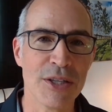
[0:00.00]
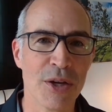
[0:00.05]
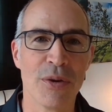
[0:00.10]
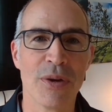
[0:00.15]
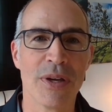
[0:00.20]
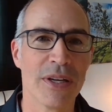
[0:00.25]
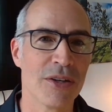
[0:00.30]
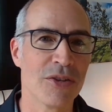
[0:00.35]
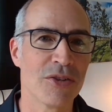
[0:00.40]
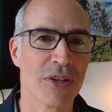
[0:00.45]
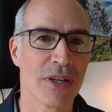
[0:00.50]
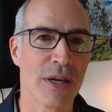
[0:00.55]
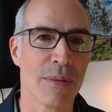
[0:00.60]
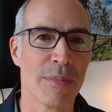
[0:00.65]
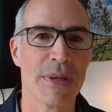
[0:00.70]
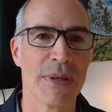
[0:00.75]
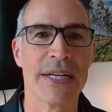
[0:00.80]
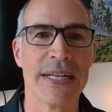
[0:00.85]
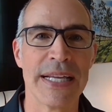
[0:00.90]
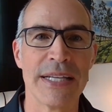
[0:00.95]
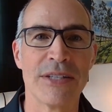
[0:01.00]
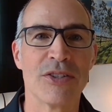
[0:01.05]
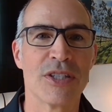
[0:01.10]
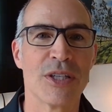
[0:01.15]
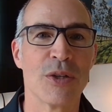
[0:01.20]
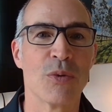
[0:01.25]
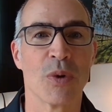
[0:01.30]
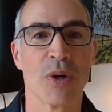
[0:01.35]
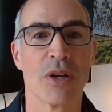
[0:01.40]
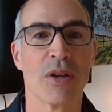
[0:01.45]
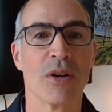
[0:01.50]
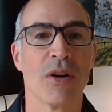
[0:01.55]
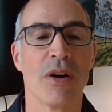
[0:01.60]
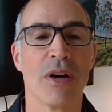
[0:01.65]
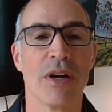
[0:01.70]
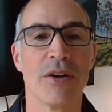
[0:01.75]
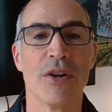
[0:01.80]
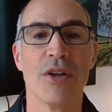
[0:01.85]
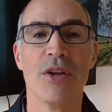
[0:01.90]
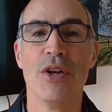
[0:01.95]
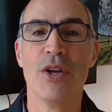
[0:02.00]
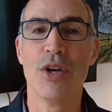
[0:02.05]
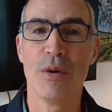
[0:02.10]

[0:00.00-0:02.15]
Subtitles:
go get a job at an agency working on